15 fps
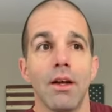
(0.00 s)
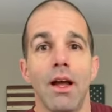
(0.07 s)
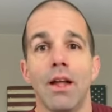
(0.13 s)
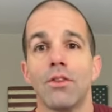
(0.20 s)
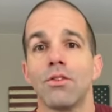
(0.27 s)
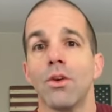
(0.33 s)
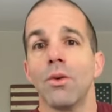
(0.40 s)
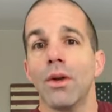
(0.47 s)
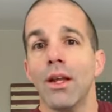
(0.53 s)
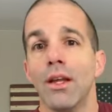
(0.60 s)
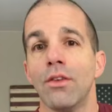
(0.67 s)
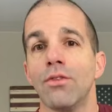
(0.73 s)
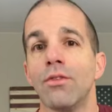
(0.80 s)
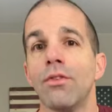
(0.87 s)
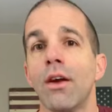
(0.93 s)
And so it
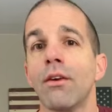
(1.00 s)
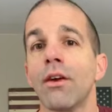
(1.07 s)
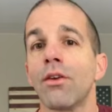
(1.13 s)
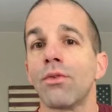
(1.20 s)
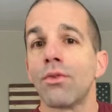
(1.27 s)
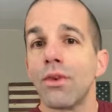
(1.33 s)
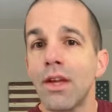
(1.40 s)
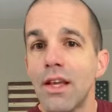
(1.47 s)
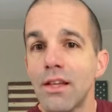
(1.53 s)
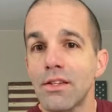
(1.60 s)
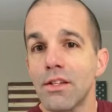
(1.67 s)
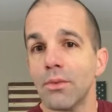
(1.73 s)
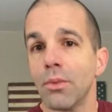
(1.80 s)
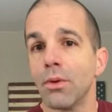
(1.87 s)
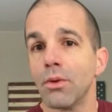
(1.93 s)
is very
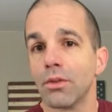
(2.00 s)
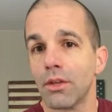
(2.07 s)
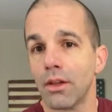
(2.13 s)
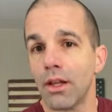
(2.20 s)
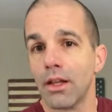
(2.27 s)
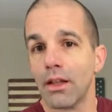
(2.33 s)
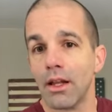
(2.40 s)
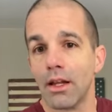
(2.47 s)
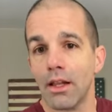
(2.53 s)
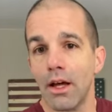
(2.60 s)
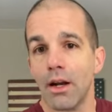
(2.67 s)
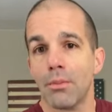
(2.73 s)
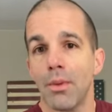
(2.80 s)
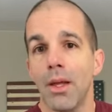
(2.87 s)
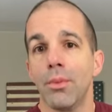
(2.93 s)
reasonable to think that a
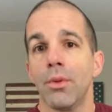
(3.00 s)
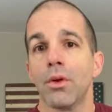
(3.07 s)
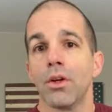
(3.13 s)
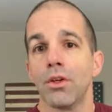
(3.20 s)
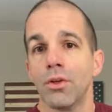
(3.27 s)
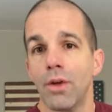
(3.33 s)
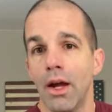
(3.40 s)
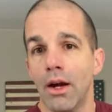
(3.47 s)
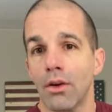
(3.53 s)
lot of people could do